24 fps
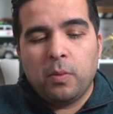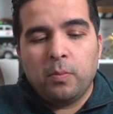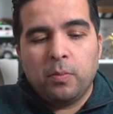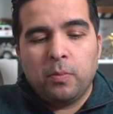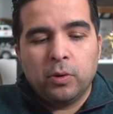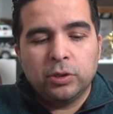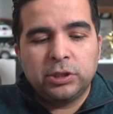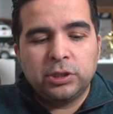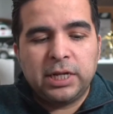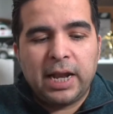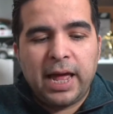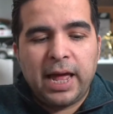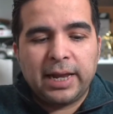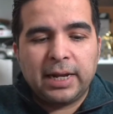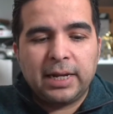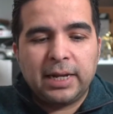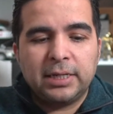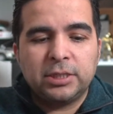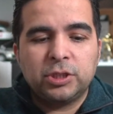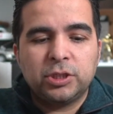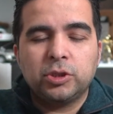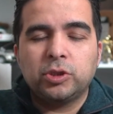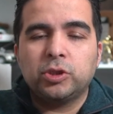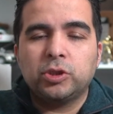Most
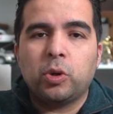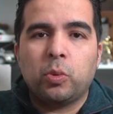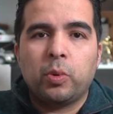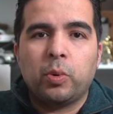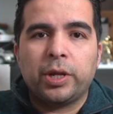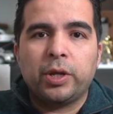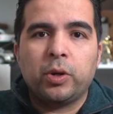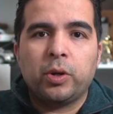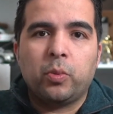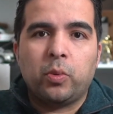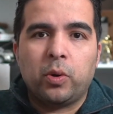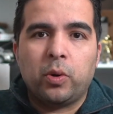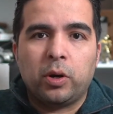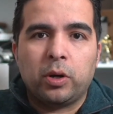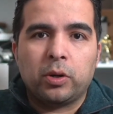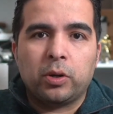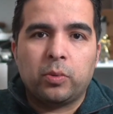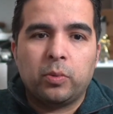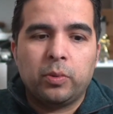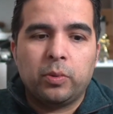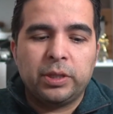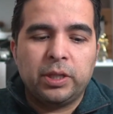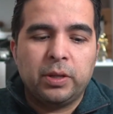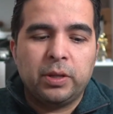likely just the way you work
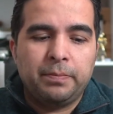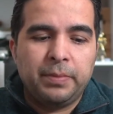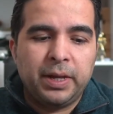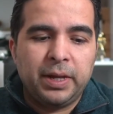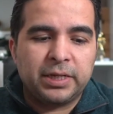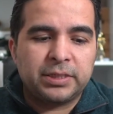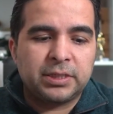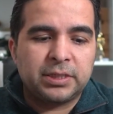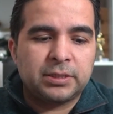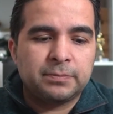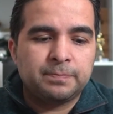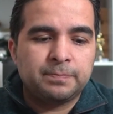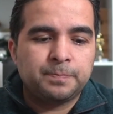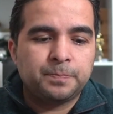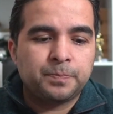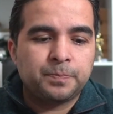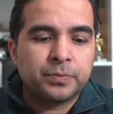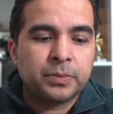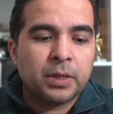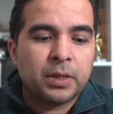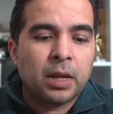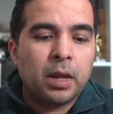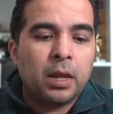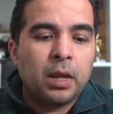with the mix.
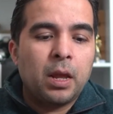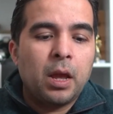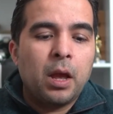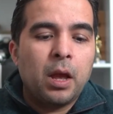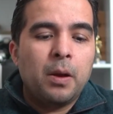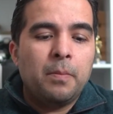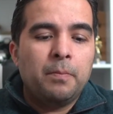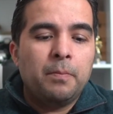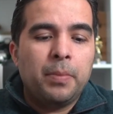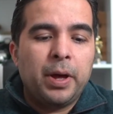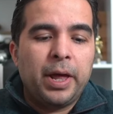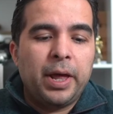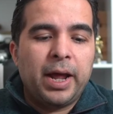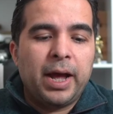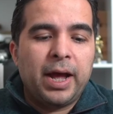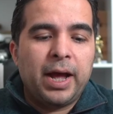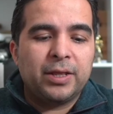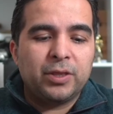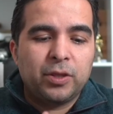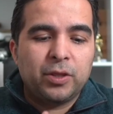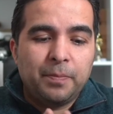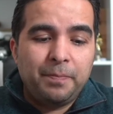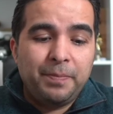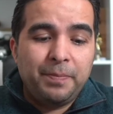
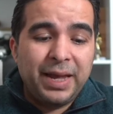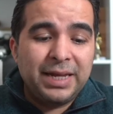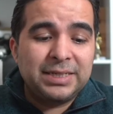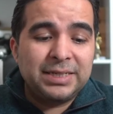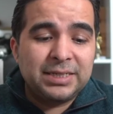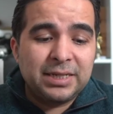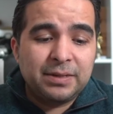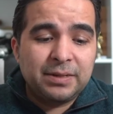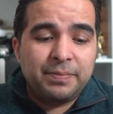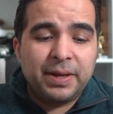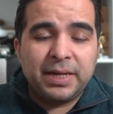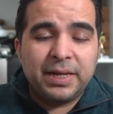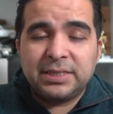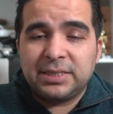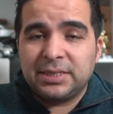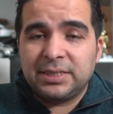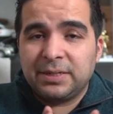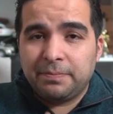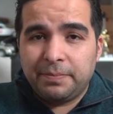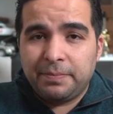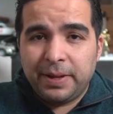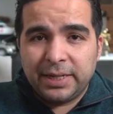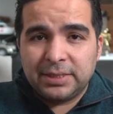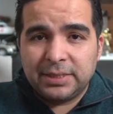But the
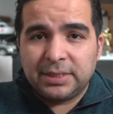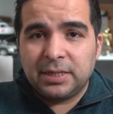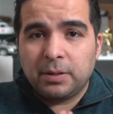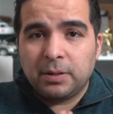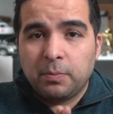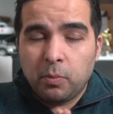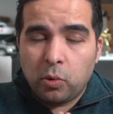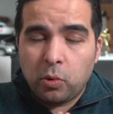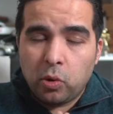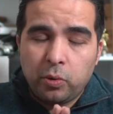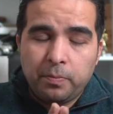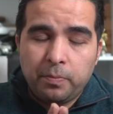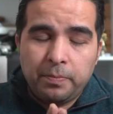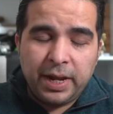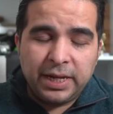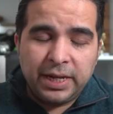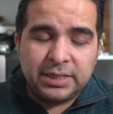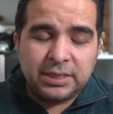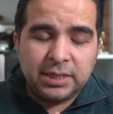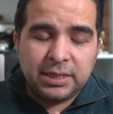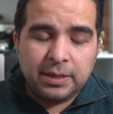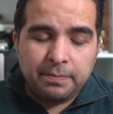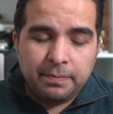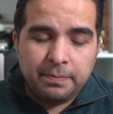more
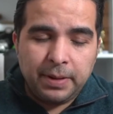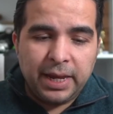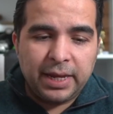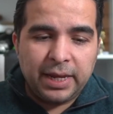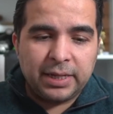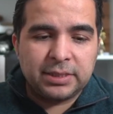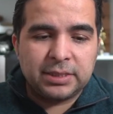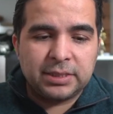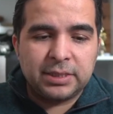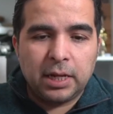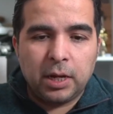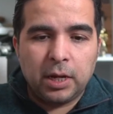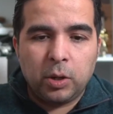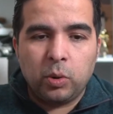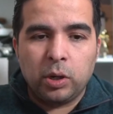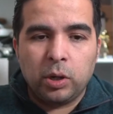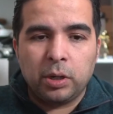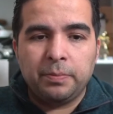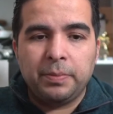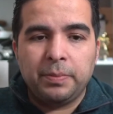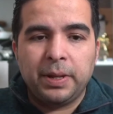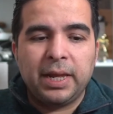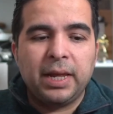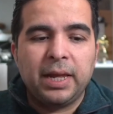basic mix, it
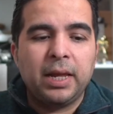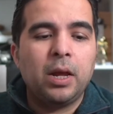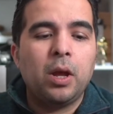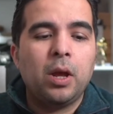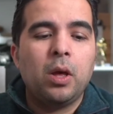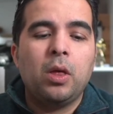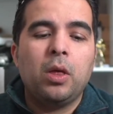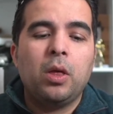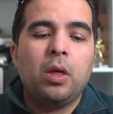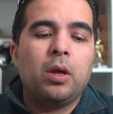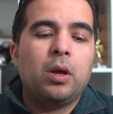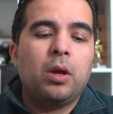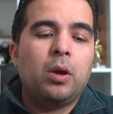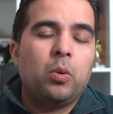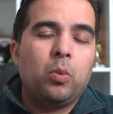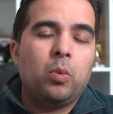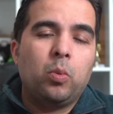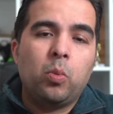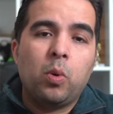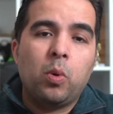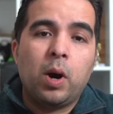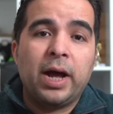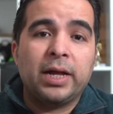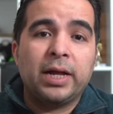will be
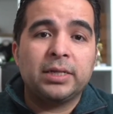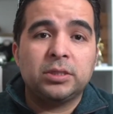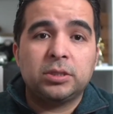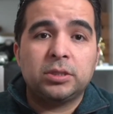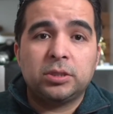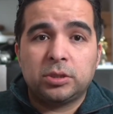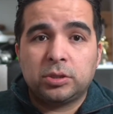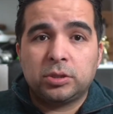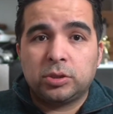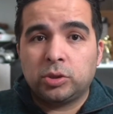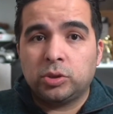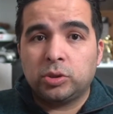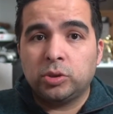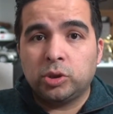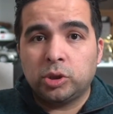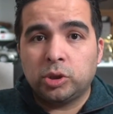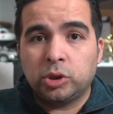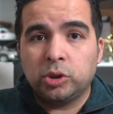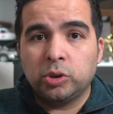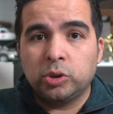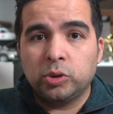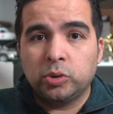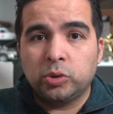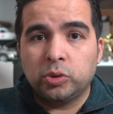1 to
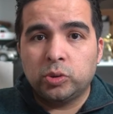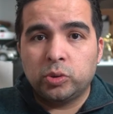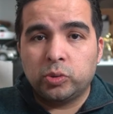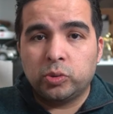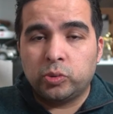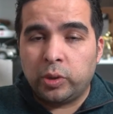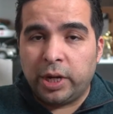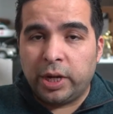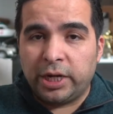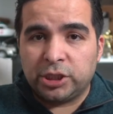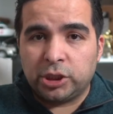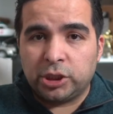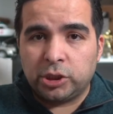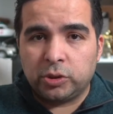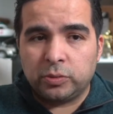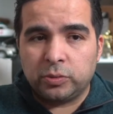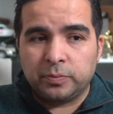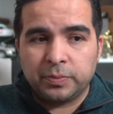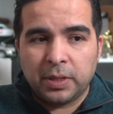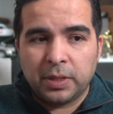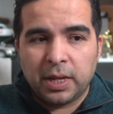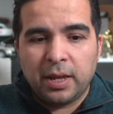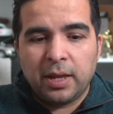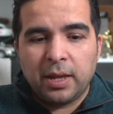2 ratio.
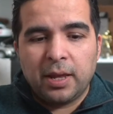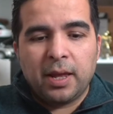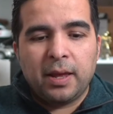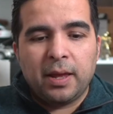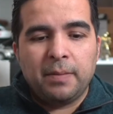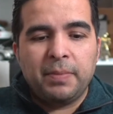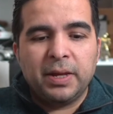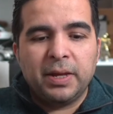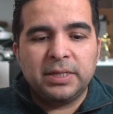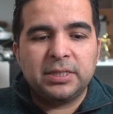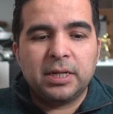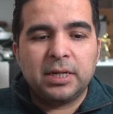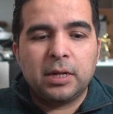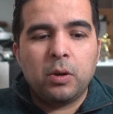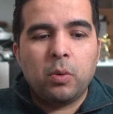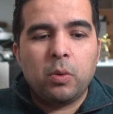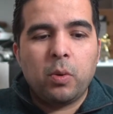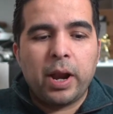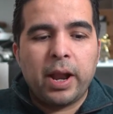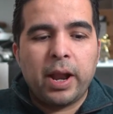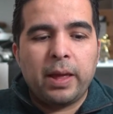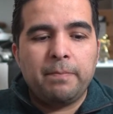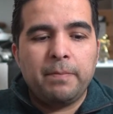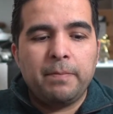And basically
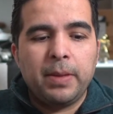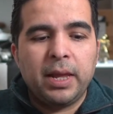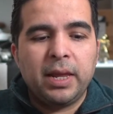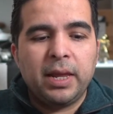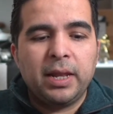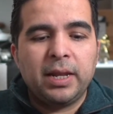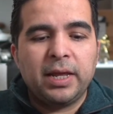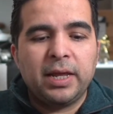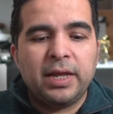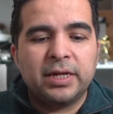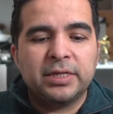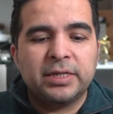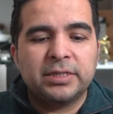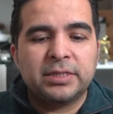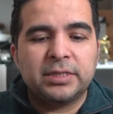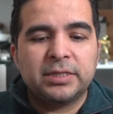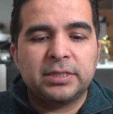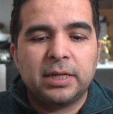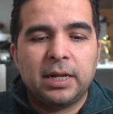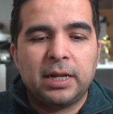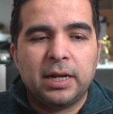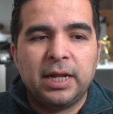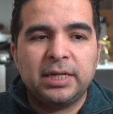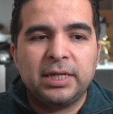what I mean
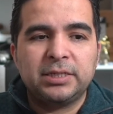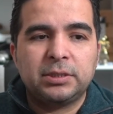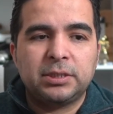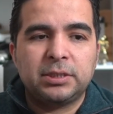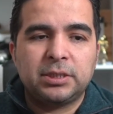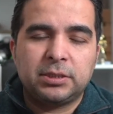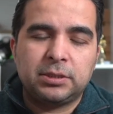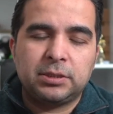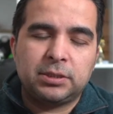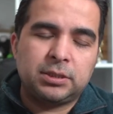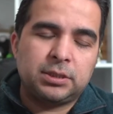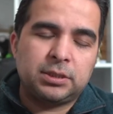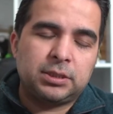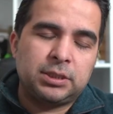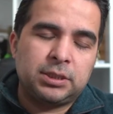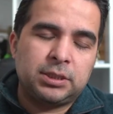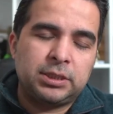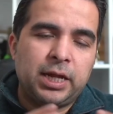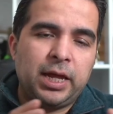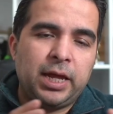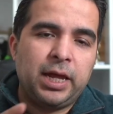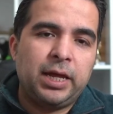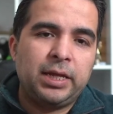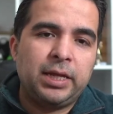is, let's
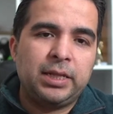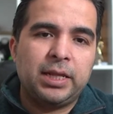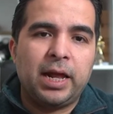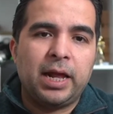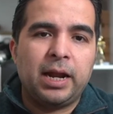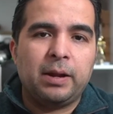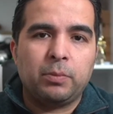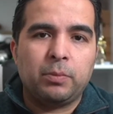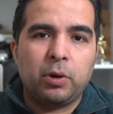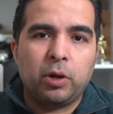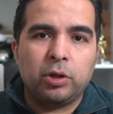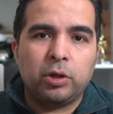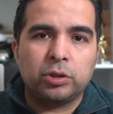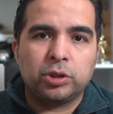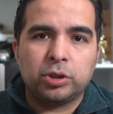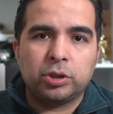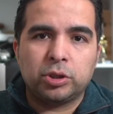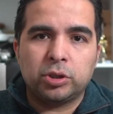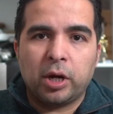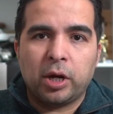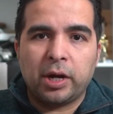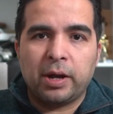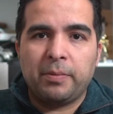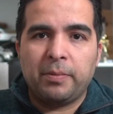say that I'm going to
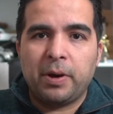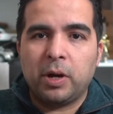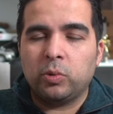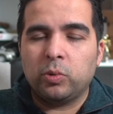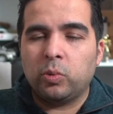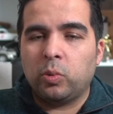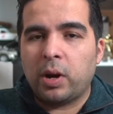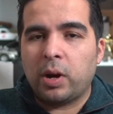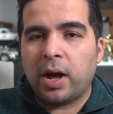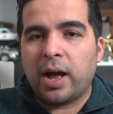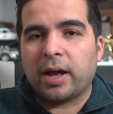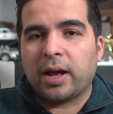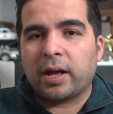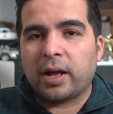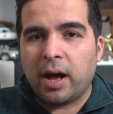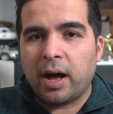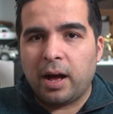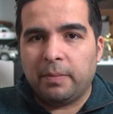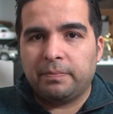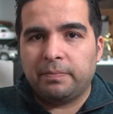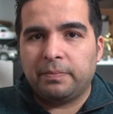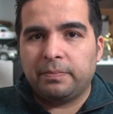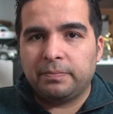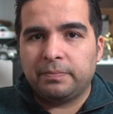talk about a
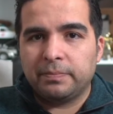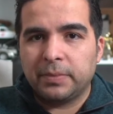cup,